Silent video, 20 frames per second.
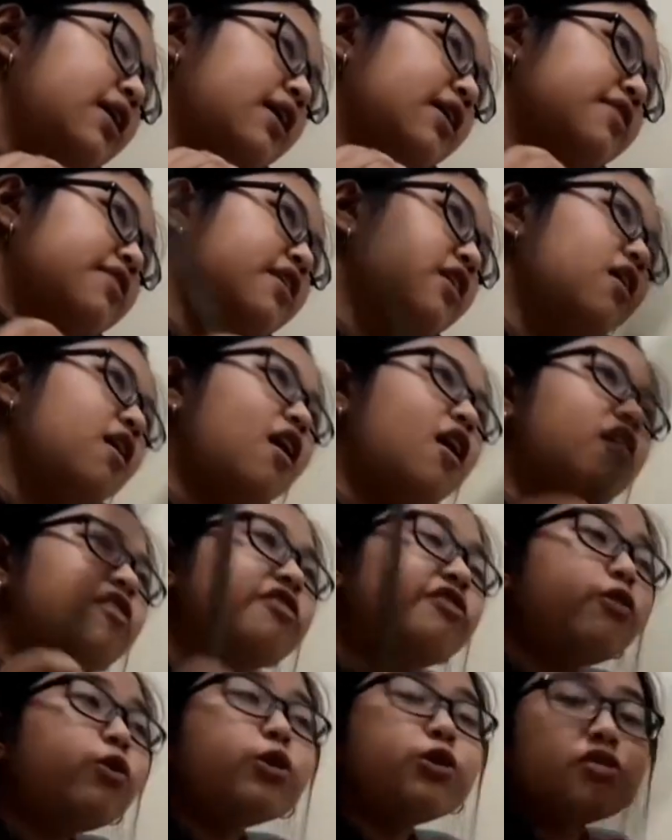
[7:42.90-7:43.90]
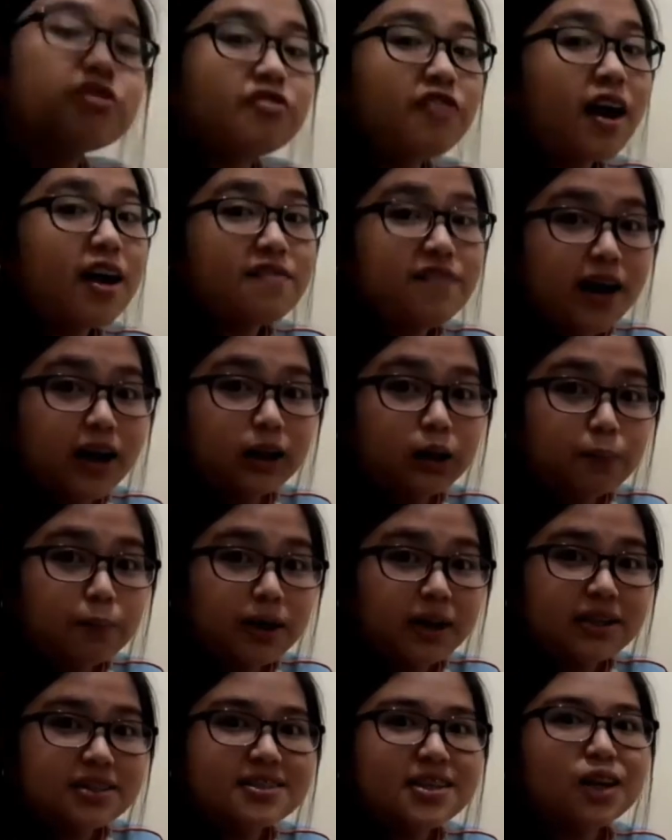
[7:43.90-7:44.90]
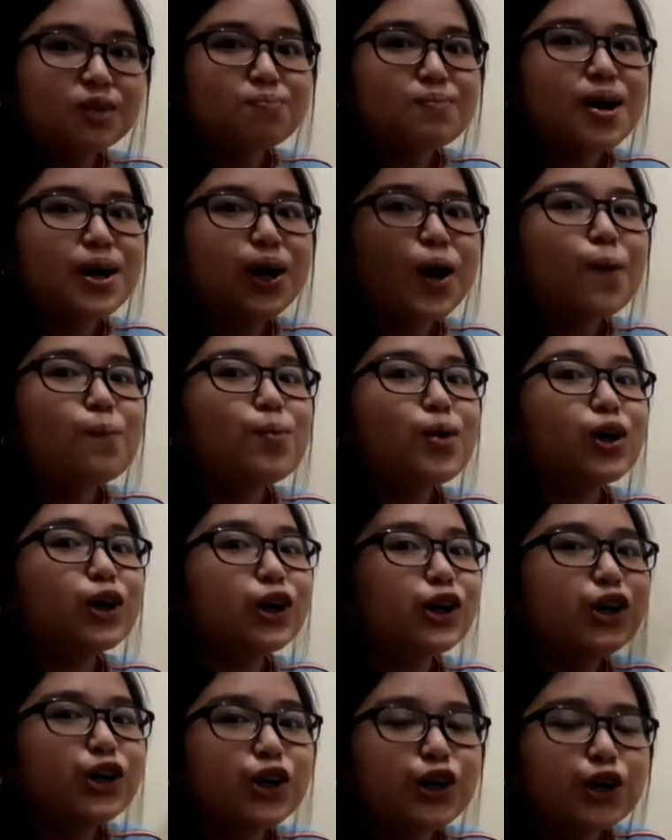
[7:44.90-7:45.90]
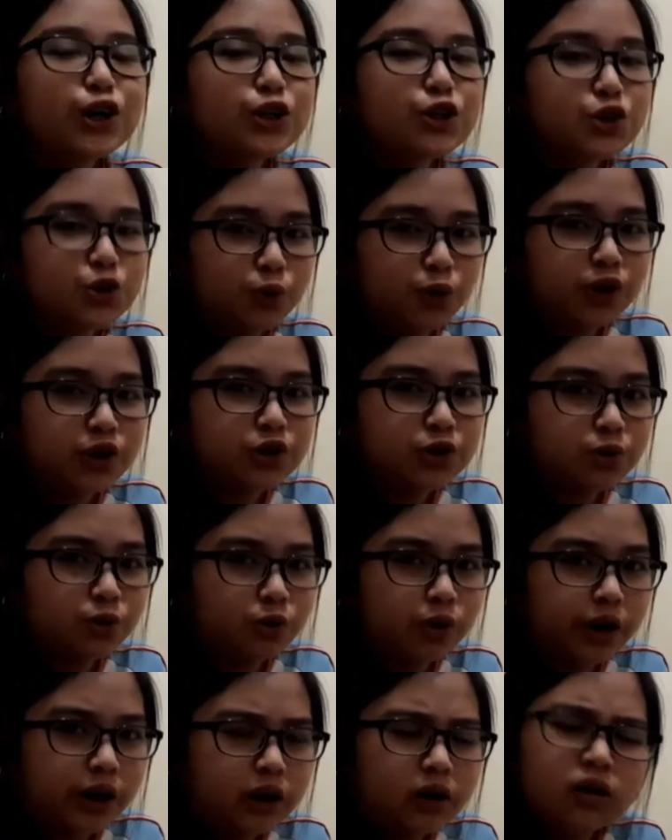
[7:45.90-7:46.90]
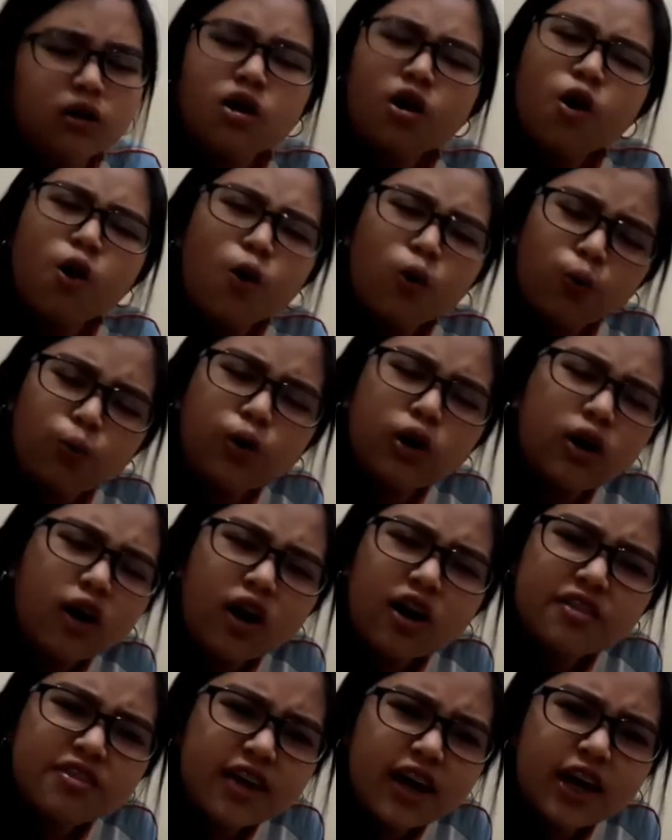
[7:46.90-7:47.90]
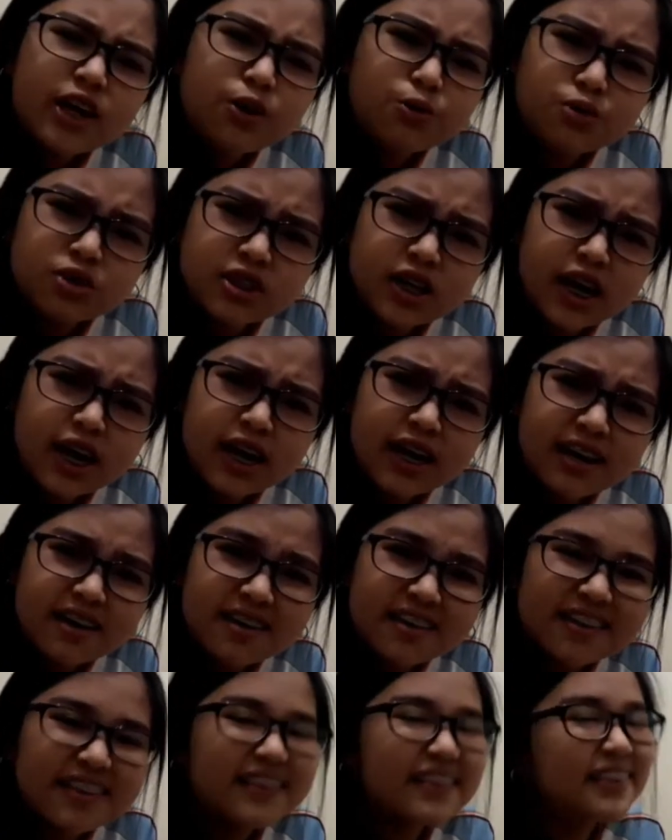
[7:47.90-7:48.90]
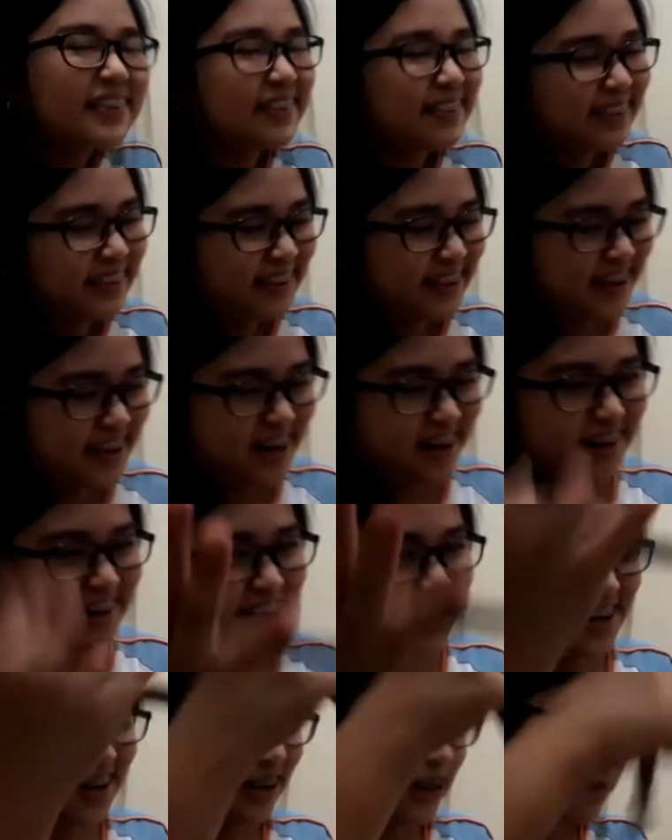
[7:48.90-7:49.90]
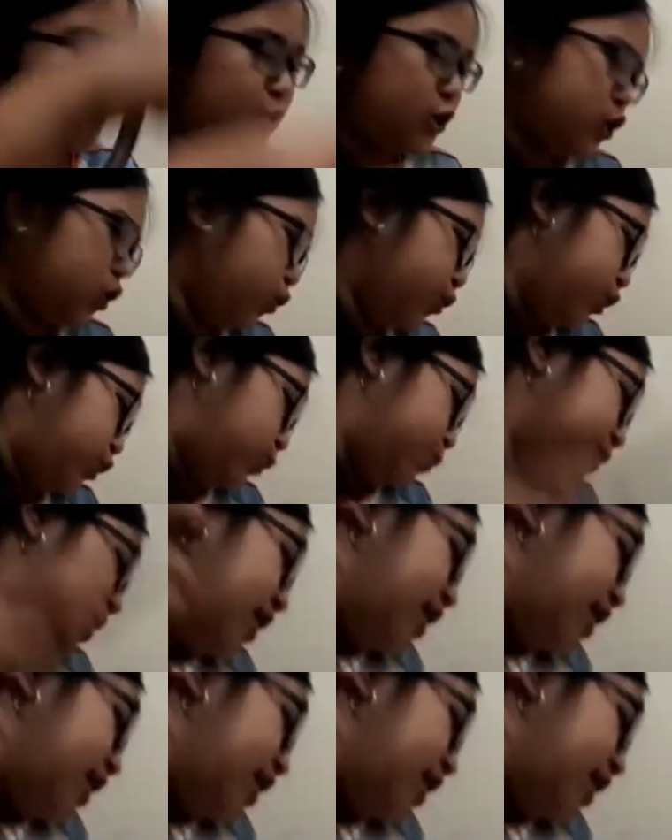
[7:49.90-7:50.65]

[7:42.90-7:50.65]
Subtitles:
there are 4 to 5 elements that make up a good short story. What are they, you say? Here, let me show you.